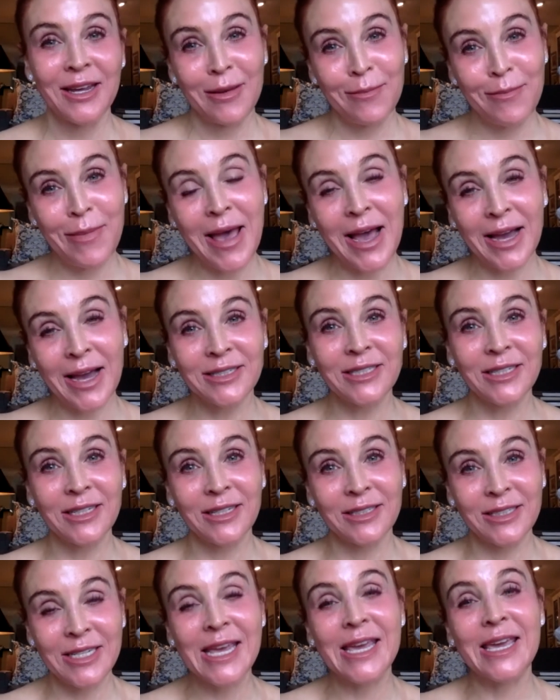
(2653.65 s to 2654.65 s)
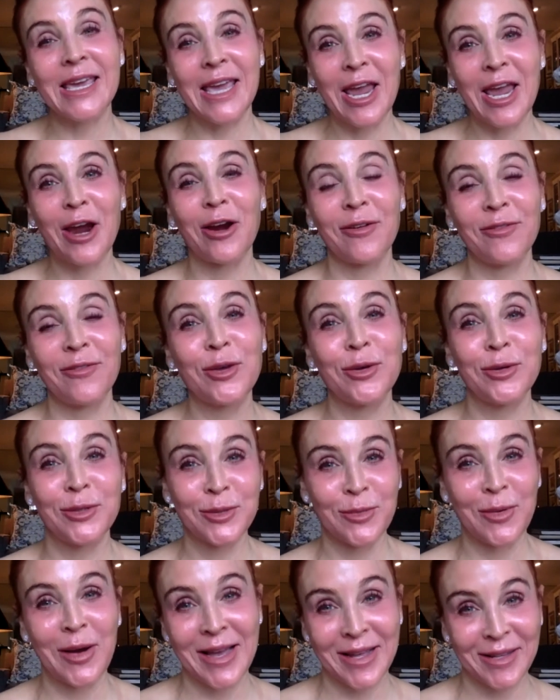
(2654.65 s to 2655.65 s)
back to taking care of you as
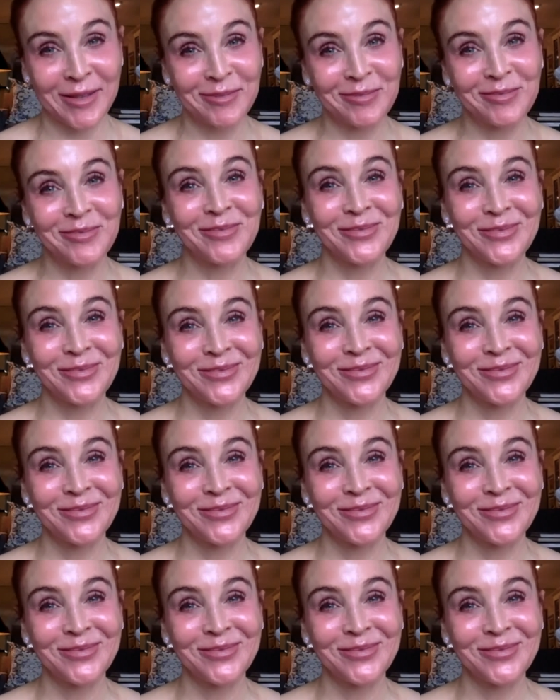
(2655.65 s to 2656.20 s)
well. For